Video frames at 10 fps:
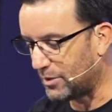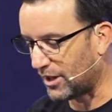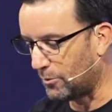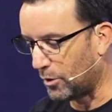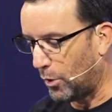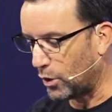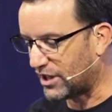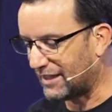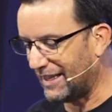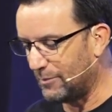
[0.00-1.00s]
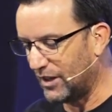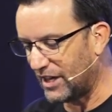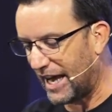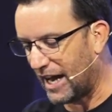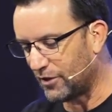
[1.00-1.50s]
Some reports claim that
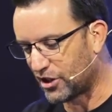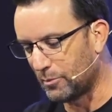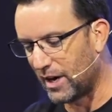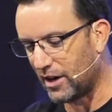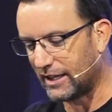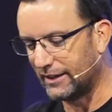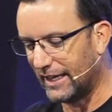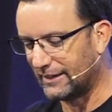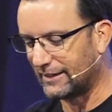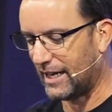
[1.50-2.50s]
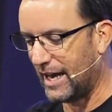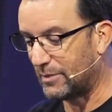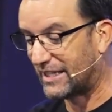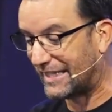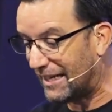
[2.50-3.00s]
the average American that time
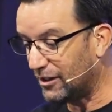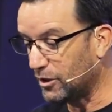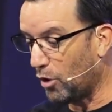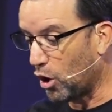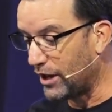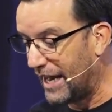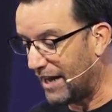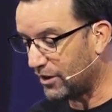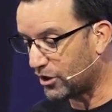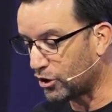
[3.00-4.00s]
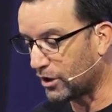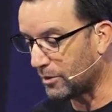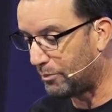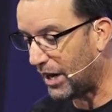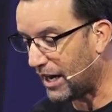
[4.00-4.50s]
seldom or never took a
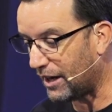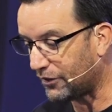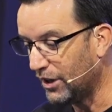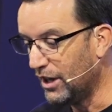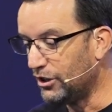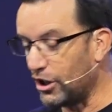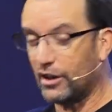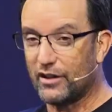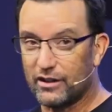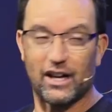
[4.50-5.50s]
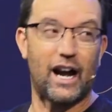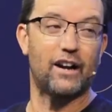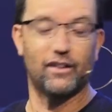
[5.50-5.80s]
bath during their entire